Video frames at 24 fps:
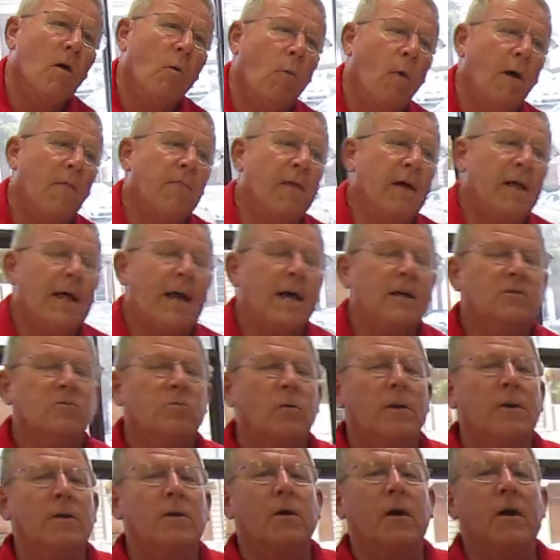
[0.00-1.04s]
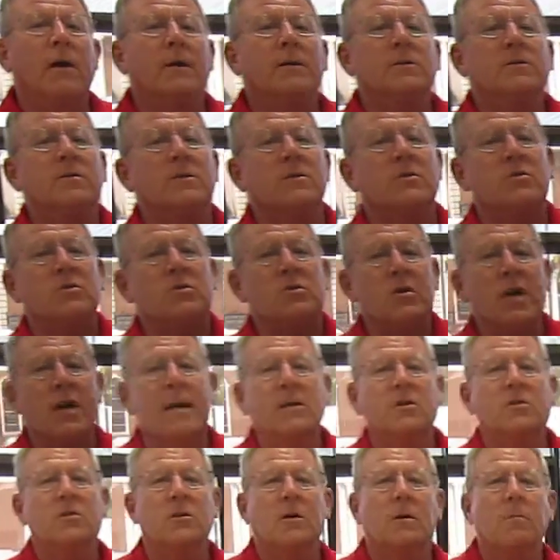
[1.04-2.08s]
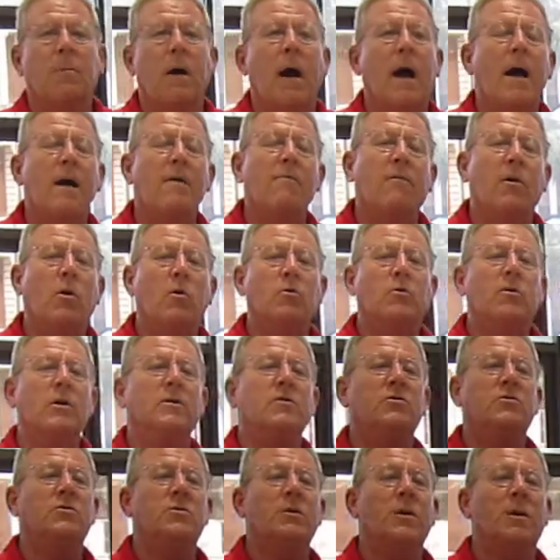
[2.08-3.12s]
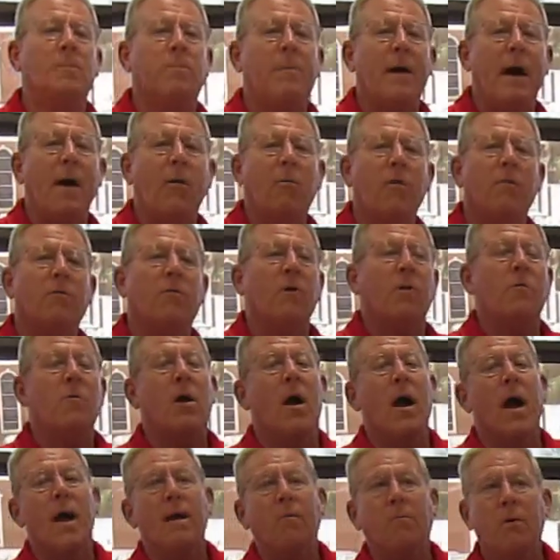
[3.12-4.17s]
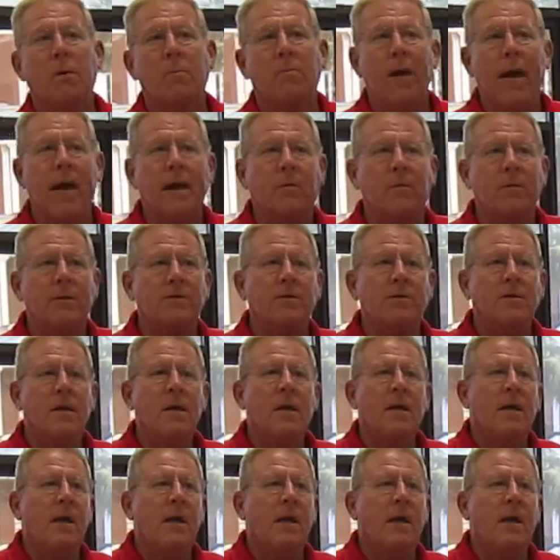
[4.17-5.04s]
What that actually does is to take some high voltage power from your hybrid batteries